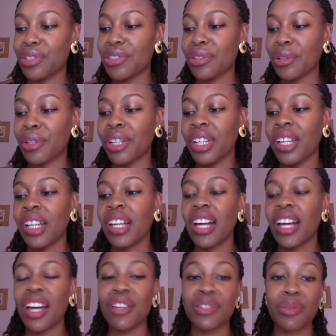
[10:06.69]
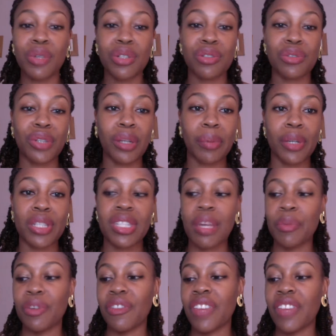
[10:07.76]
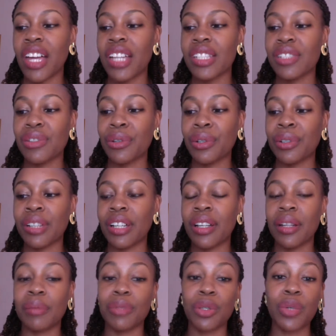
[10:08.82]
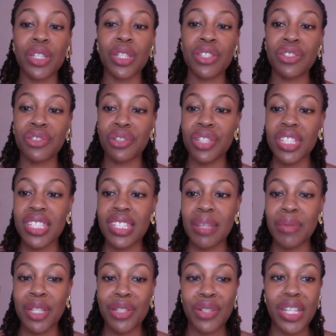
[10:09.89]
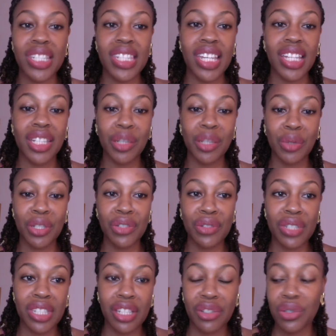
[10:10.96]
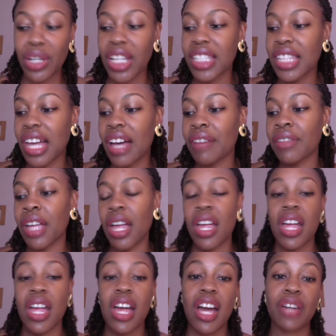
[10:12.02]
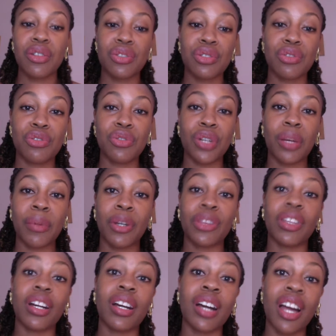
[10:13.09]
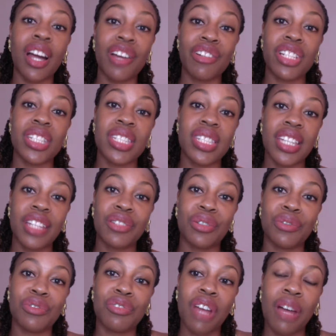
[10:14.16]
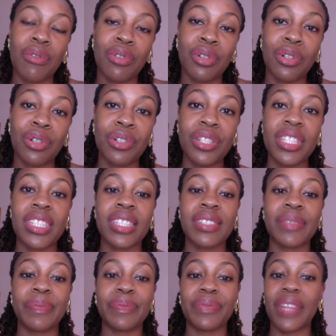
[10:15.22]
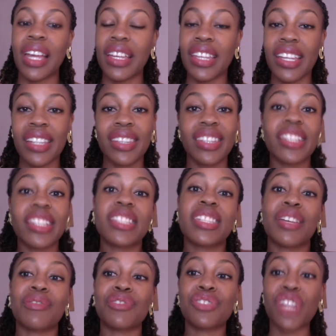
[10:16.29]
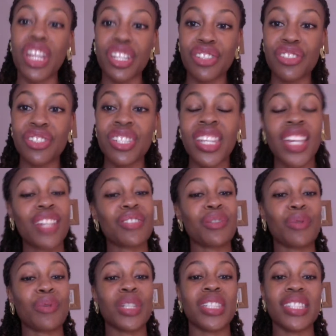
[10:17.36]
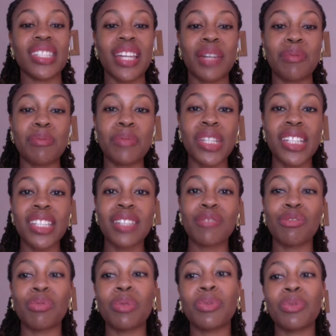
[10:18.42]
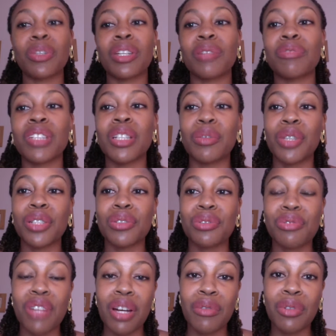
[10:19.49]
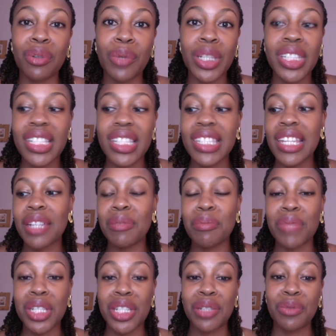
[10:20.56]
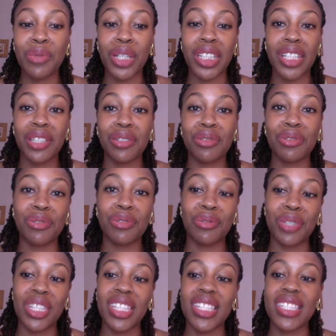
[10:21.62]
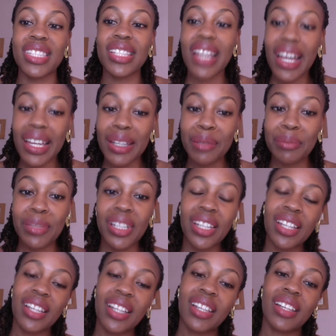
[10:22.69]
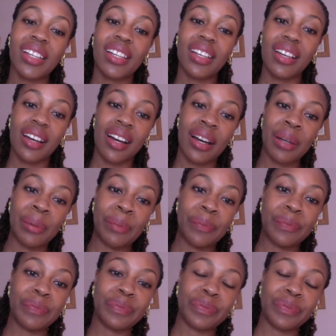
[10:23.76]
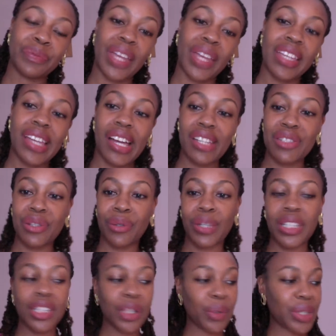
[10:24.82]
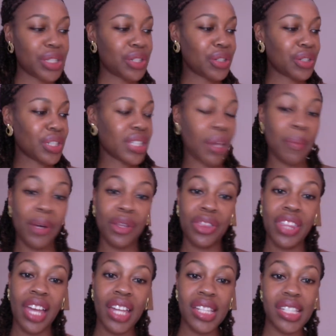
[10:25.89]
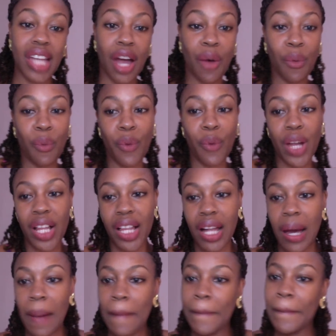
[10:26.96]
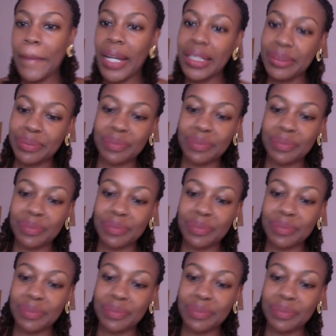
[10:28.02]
So I also want to talk about some of that. So questions, I'm here to answer any questions that you guys have, and also to talk about the current state of travel, because again, things have changed. So what does that mean for people that really want to travel? What does that mean? What can you do in this time? Yeah, so any questions about that are welcome.